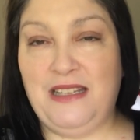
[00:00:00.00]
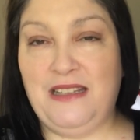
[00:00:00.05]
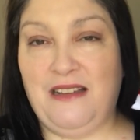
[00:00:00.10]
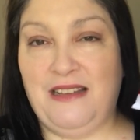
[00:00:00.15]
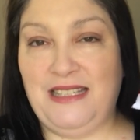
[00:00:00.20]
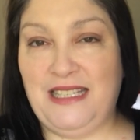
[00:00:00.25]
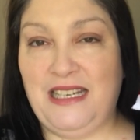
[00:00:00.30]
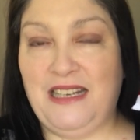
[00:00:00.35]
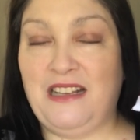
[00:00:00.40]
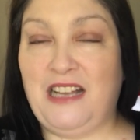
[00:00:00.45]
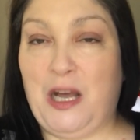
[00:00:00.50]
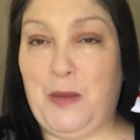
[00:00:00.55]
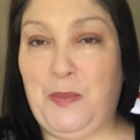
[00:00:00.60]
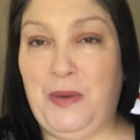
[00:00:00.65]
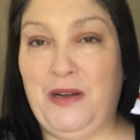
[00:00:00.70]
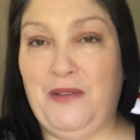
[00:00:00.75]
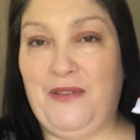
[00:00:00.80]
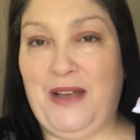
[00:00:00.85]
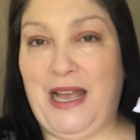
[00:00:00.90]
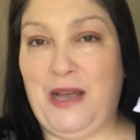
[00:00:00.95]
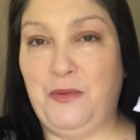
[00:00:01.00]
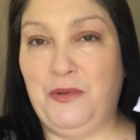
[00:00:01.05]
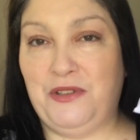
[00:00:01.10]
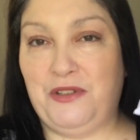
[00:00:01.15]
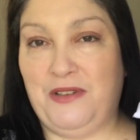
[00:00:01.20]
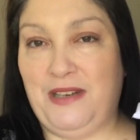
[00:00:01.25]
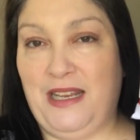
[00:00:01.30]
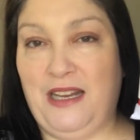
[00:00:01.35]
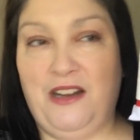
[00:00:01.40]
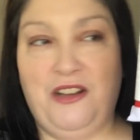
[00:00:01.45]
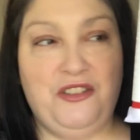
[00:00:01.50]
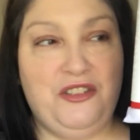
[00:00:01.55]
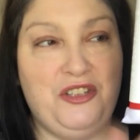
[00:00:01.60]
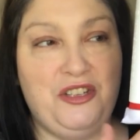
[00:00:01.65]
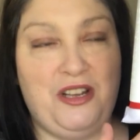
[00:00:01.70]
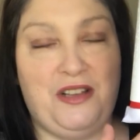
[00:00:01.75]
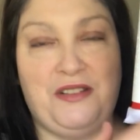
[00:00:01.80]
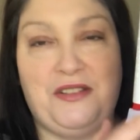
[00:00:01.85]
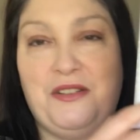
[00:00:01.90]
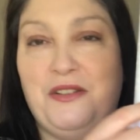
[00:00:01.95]
did a couple of hours on it and I
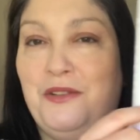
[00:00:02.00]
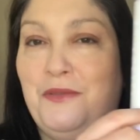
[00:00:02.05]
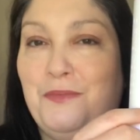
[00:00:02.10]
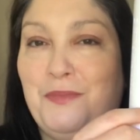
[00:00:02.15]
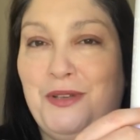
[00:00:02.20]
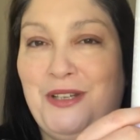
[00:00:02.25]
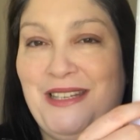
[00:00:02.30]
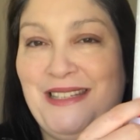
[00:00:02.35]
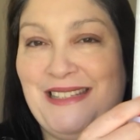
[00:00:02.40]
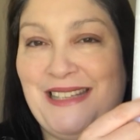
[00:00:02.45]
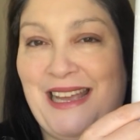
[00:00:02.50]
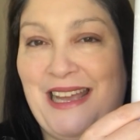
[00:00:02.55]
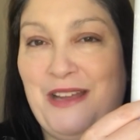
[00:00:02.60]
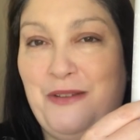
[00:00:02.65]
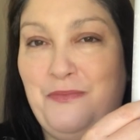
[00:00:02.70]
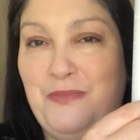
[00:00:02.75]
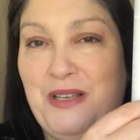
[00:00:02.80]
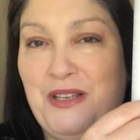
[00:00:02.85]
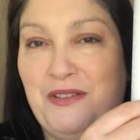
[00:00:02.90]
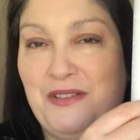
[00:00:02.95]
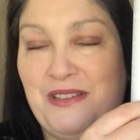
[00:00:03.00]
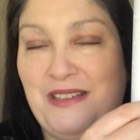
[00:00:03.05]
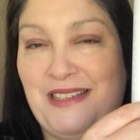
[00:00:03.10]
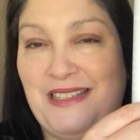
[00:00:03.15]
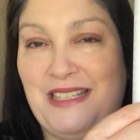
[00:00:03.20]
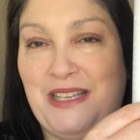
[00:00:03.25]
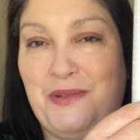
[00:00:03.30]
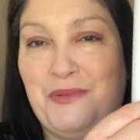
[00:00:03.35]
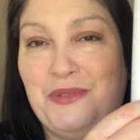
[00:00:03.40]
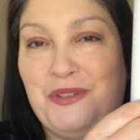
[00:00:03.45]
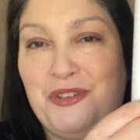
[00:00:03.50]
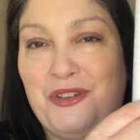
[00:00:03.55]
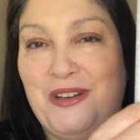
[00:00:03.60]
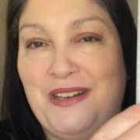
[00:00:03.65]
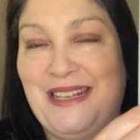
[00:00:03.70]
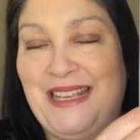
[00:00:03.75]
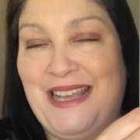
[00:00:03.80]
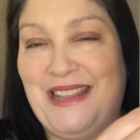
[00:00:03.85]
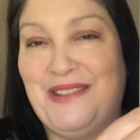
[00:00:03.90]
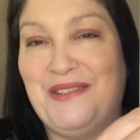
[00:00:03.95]
just couldn't put it down because, like I say, I was
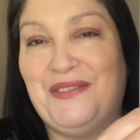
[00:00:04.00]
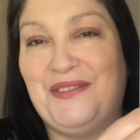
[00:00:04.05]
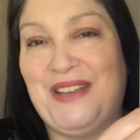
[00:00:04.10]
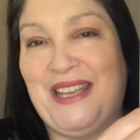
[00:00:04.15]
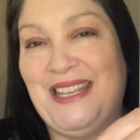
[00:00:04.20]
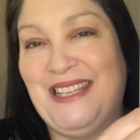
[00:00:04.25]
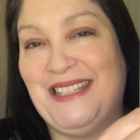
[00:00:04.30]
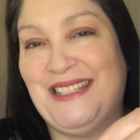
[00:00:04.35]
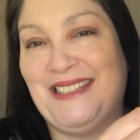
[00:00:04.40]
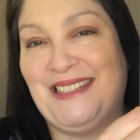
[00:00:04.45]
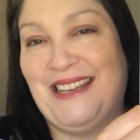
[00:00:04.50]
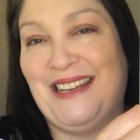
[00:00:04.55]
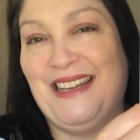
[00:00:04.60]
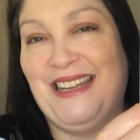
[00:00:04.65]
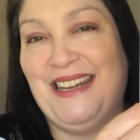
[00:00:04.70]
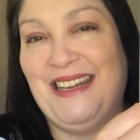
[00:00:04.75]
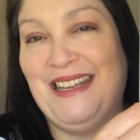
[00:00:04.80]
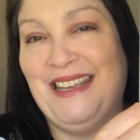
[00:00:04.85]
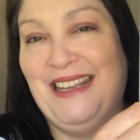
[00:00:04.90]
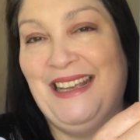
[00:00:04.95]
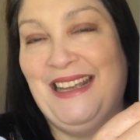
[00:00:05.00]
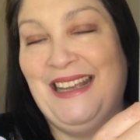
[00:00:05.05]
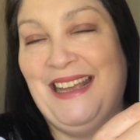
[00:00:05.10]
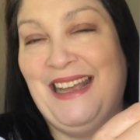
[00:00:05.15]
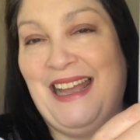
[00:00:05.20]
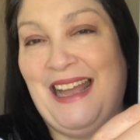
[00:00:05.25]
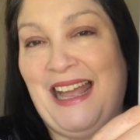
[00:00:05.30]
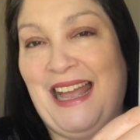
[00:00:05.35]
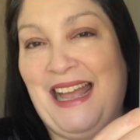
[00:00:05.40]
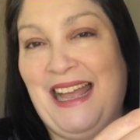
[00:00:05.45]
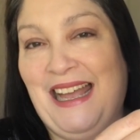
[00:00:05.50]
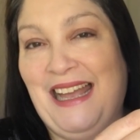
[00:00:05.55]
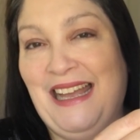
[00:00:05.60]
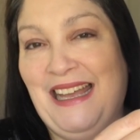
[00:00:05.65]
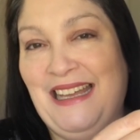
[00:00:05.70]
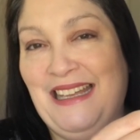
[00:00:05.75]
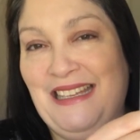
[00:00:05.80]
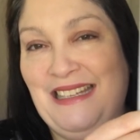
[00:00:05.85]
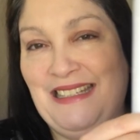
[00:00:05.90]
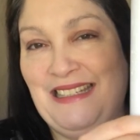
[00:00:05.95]
trying to get the face done,
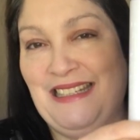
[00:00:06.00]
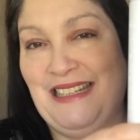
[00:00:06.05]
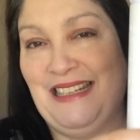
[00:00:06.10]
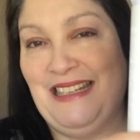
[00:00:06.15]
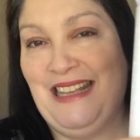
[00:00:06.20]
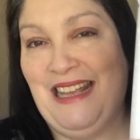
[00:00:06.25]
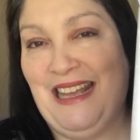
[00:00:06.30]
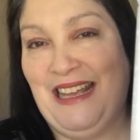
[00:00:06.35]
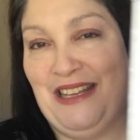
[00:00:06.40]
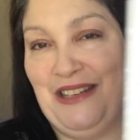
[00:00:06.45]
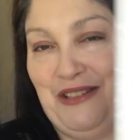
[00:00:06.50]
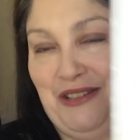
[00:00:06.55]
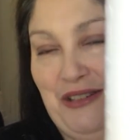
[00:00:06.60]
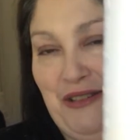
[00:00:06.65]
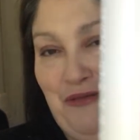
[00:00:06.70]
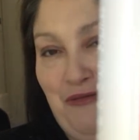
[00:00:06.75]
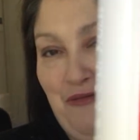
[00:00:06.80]
and yeah, it's just